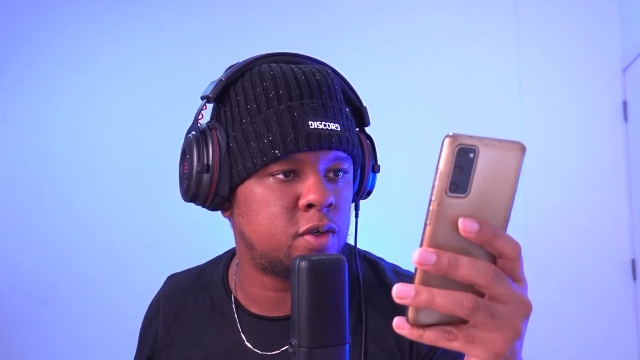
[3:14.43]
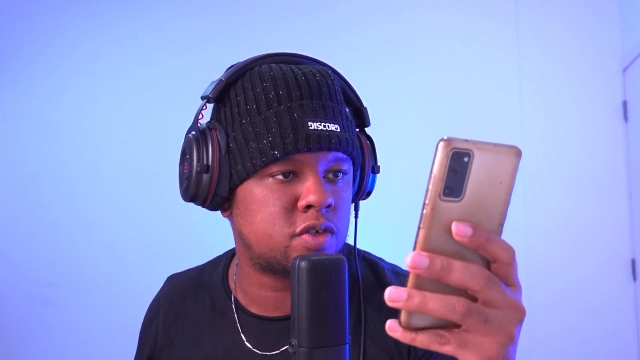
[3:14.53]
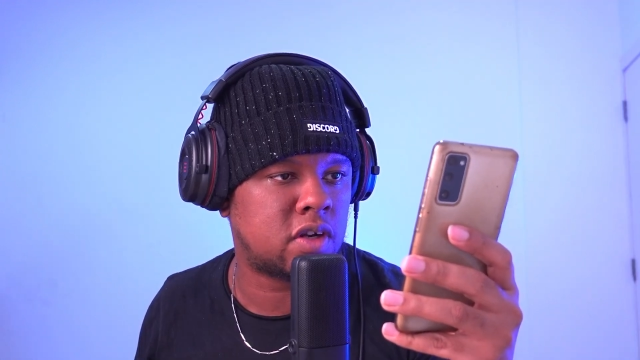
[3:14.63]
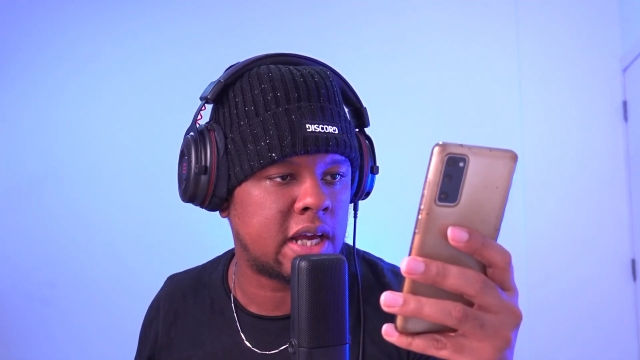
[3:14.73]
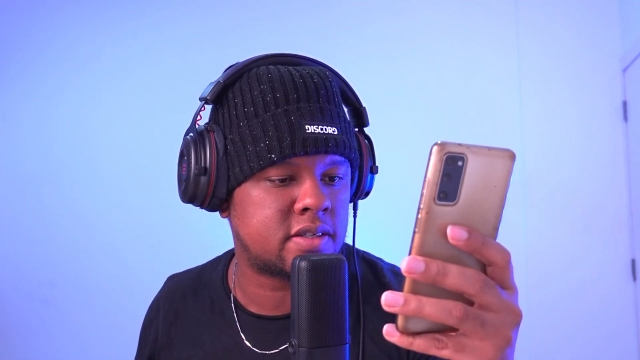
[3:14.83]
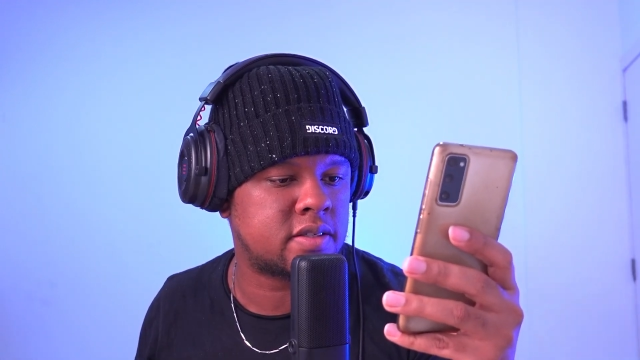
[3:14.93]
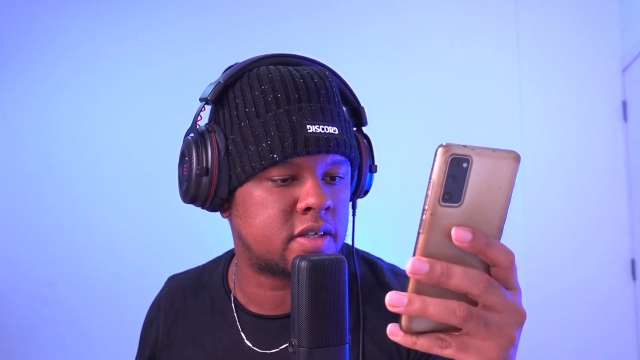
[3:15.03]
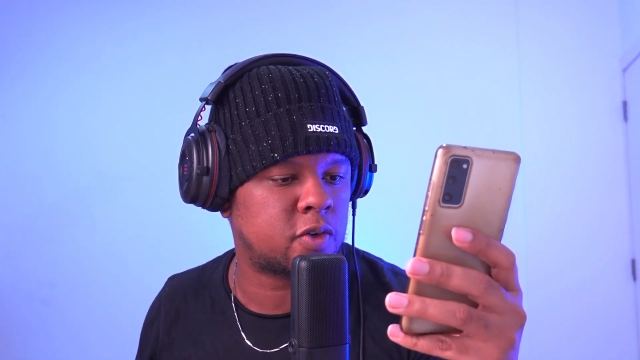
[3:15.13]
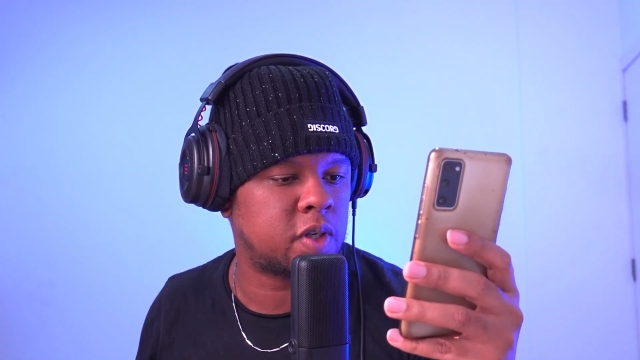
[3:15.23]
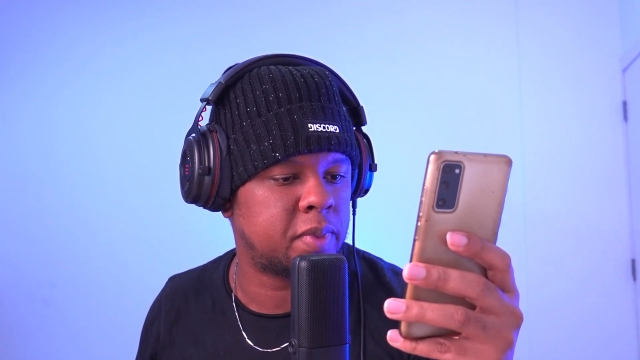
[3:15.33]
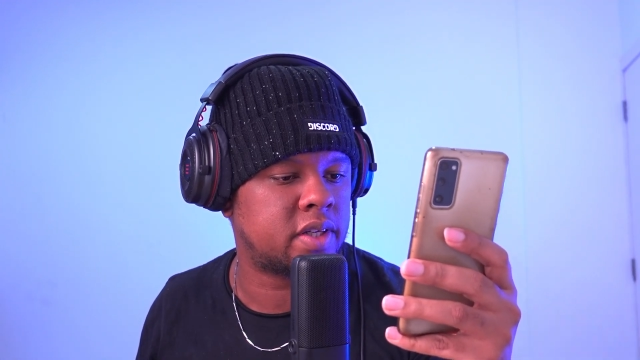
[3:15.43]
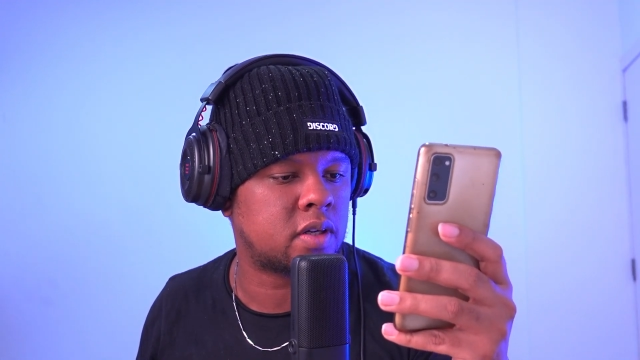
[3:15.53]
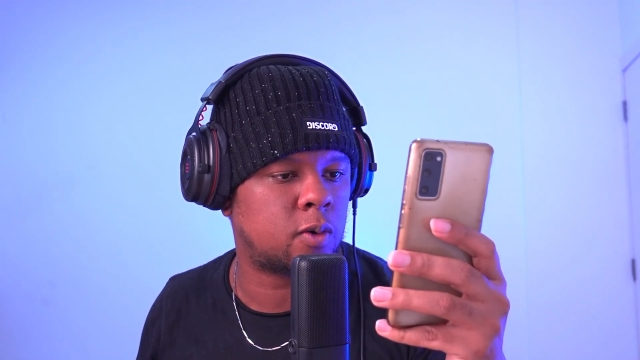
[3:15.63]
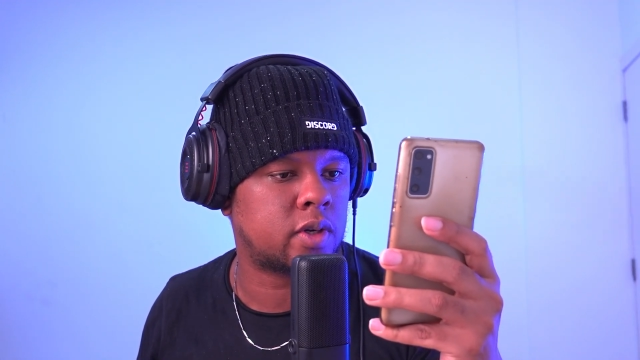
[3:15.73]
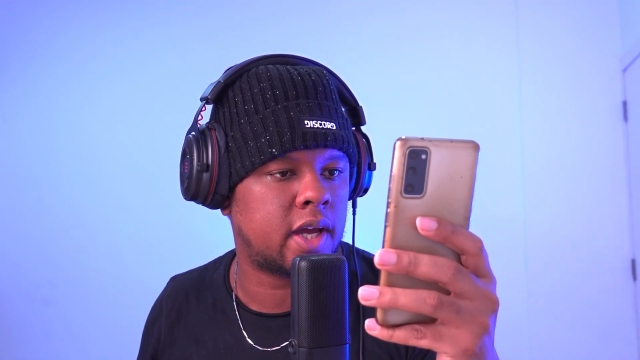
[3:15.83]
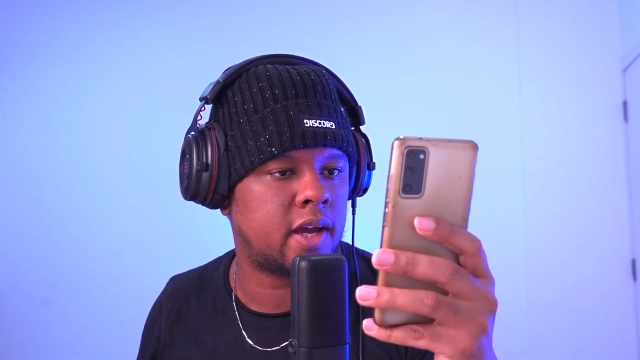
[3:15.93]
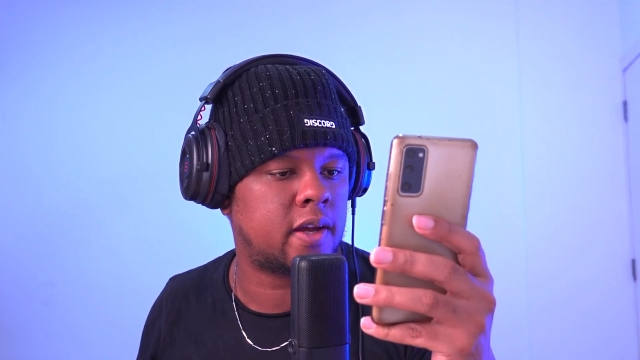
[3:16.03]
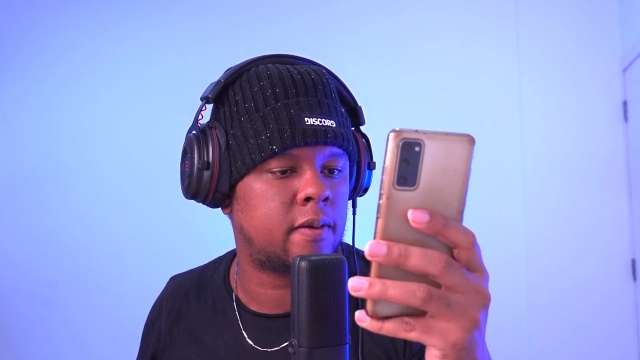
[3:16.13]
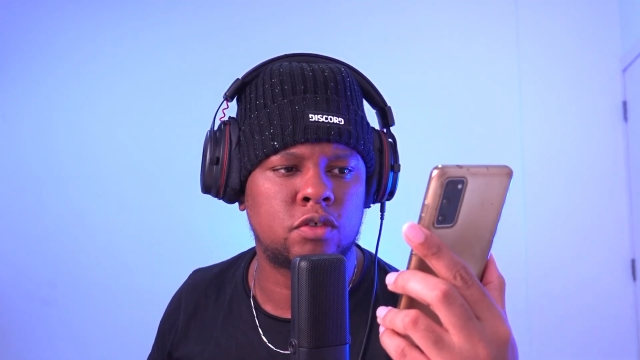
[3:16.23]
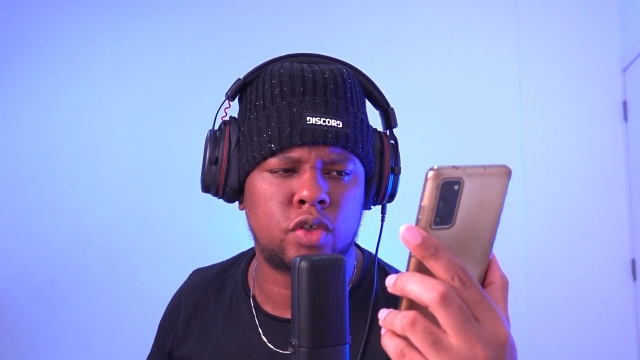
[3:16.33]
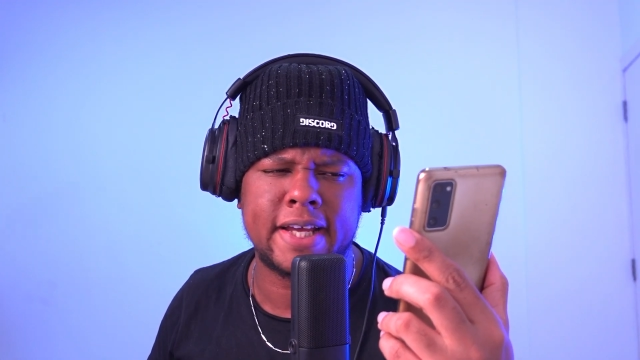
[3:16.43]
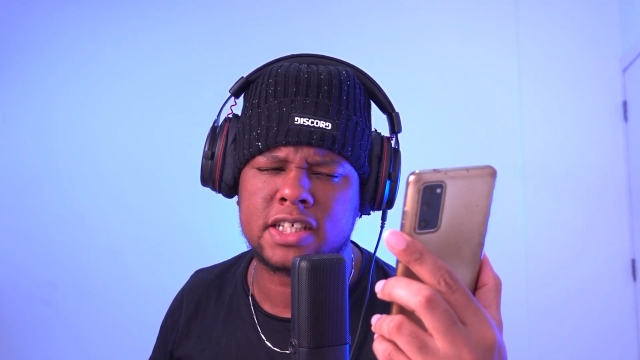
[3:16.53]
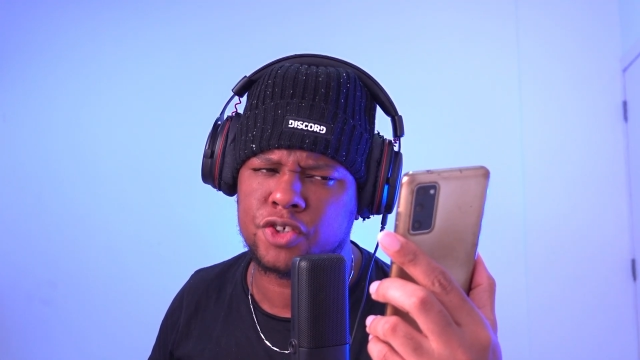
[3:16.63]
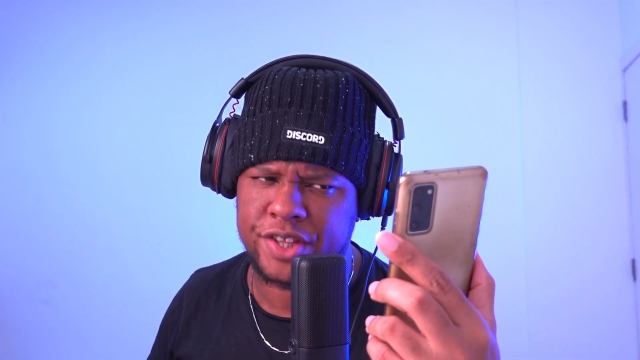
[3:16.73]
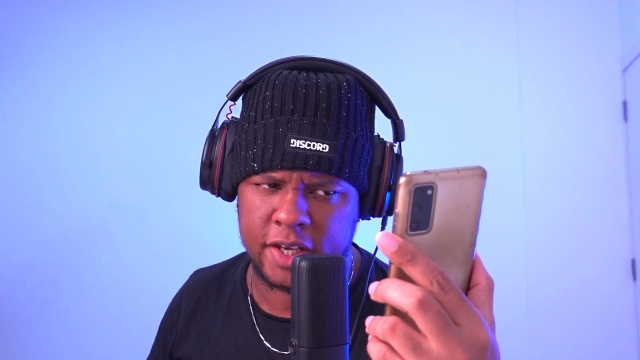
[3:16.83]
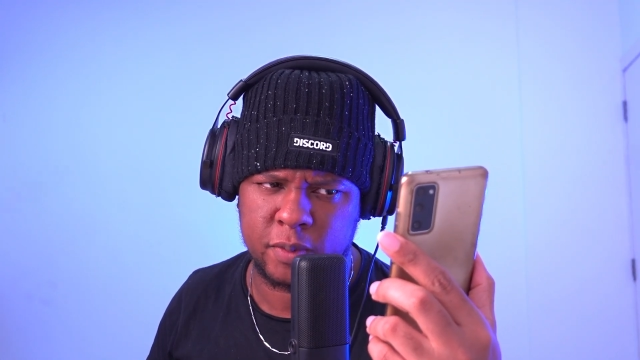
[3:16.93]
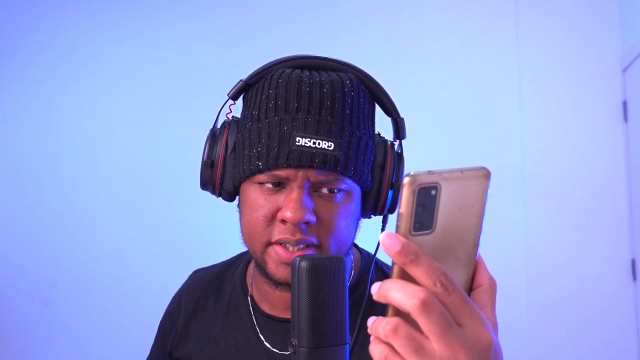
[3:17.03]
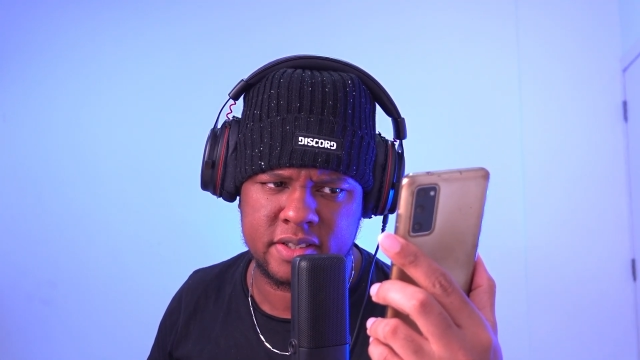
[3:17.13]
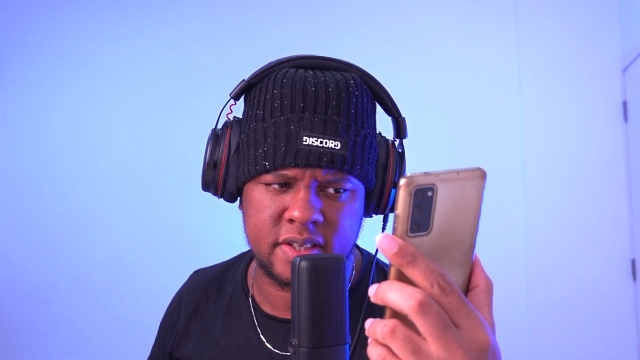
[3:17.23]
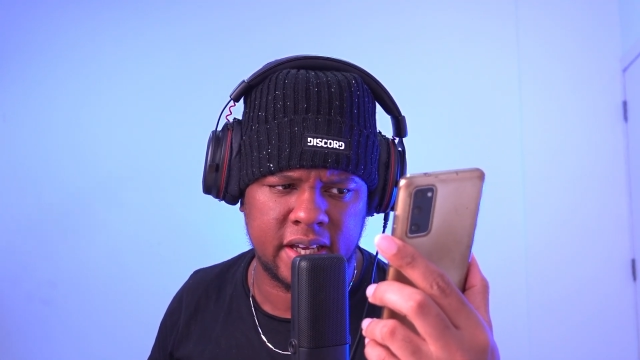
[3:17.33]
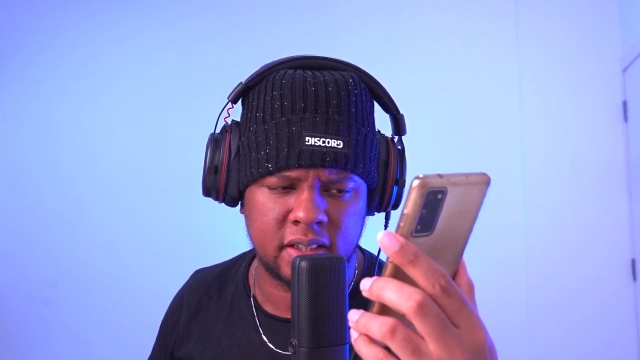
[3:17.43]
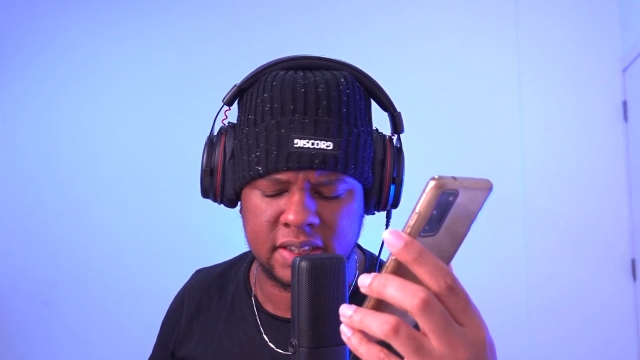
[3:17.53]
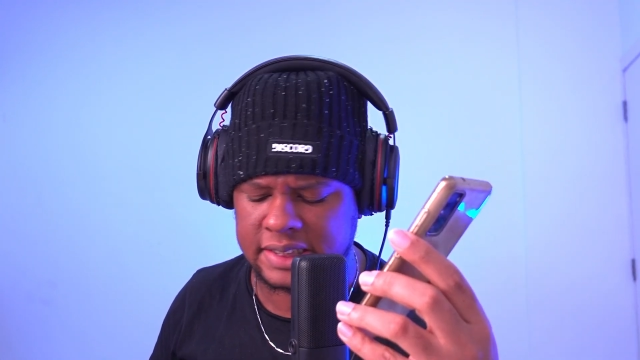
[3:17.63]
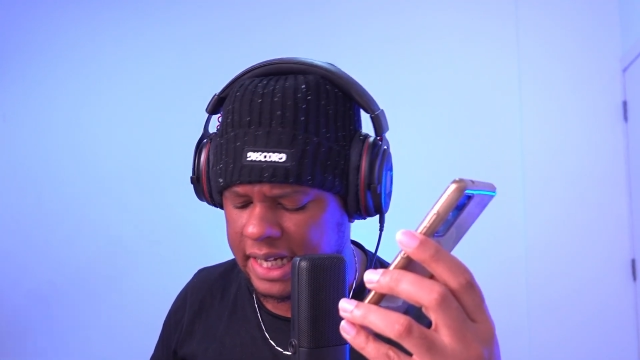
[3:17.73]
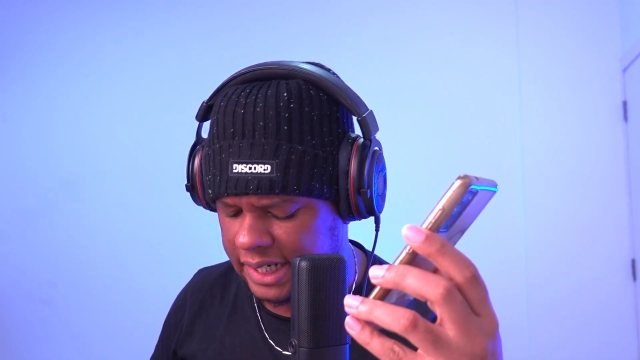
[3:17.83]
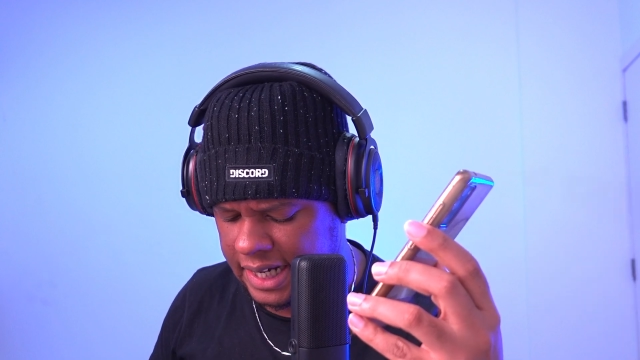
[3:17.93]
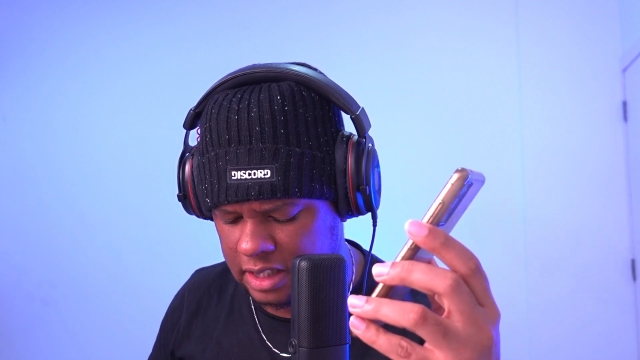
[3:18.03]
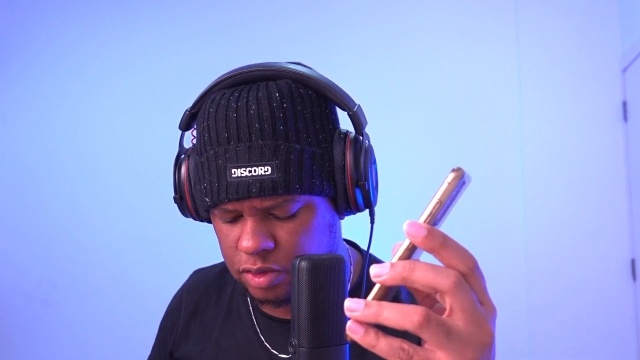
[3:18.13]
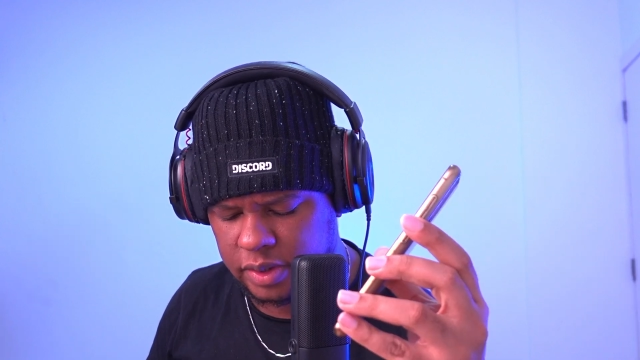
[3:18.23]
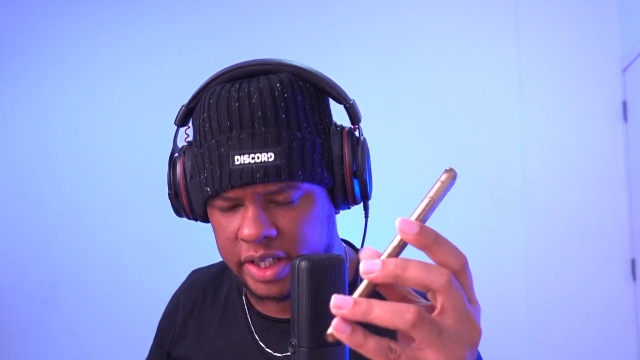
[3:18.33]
user license agreement, okay. So the extra thing with this scale is that it actually